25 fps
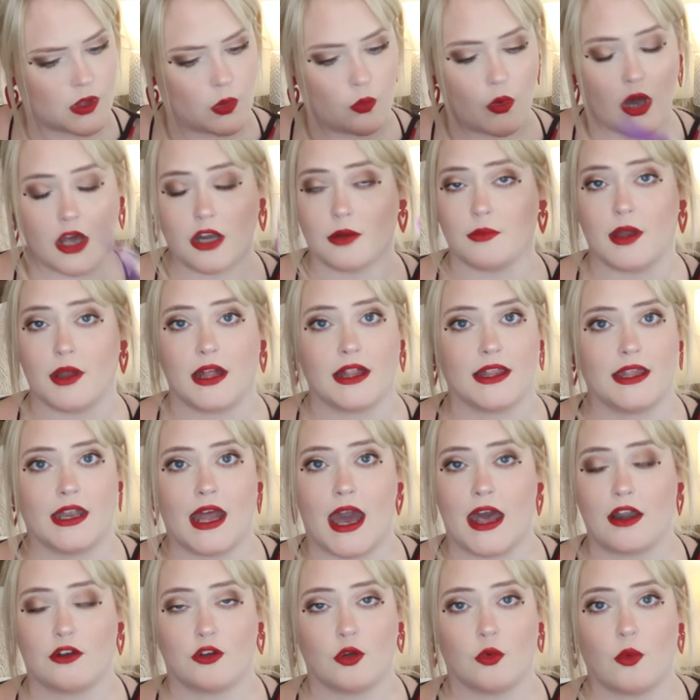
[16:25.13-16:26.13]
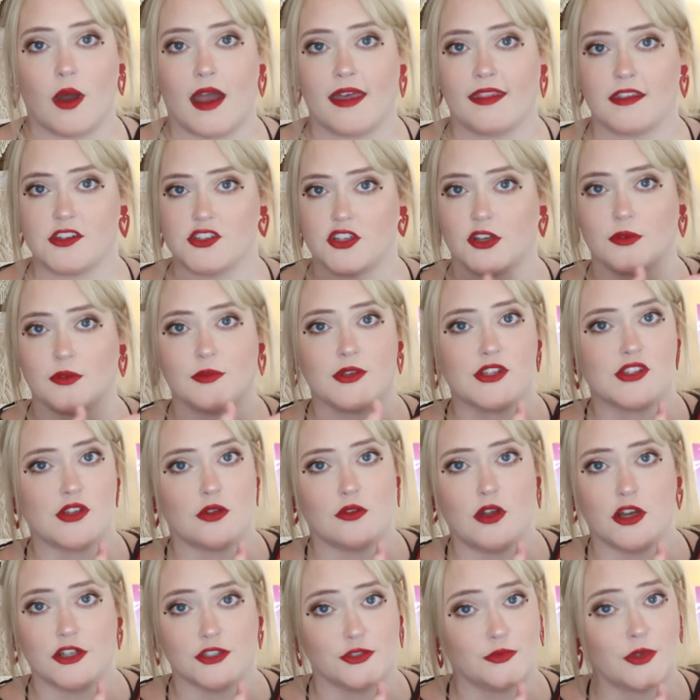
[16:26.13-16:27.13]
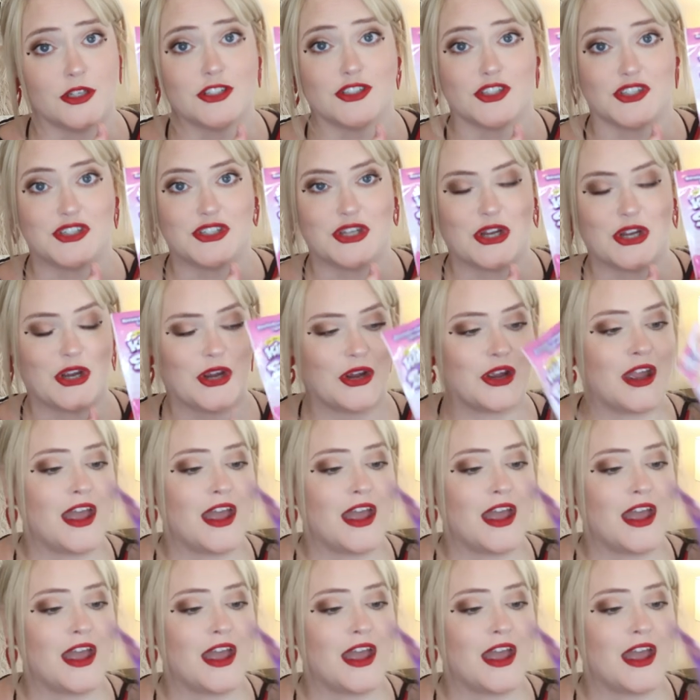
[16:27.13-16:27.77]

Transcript: watermelon. I don't know why that took me so long to register,